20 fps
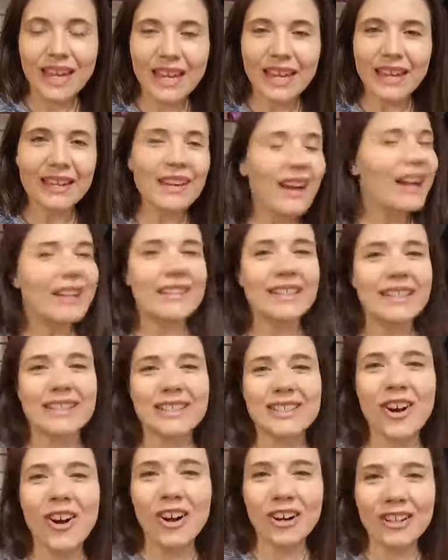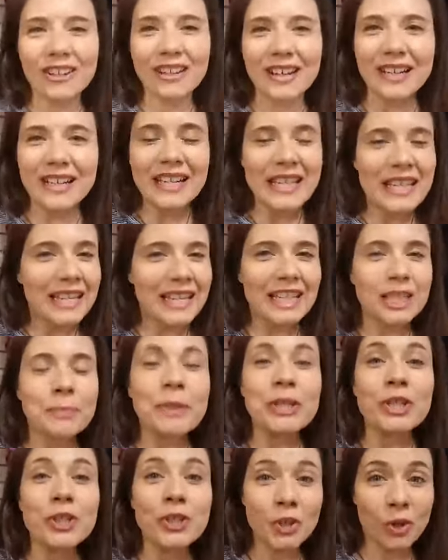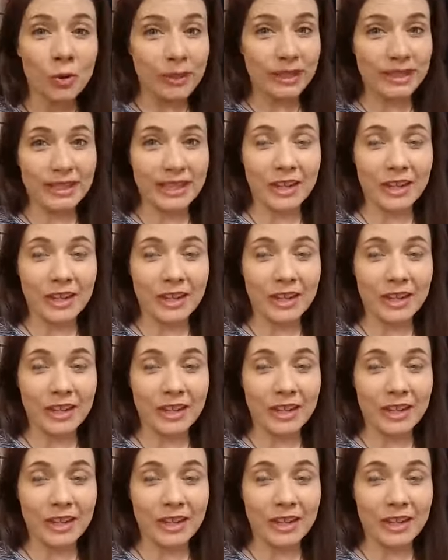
Hey guys, it's Carla. It's been so busy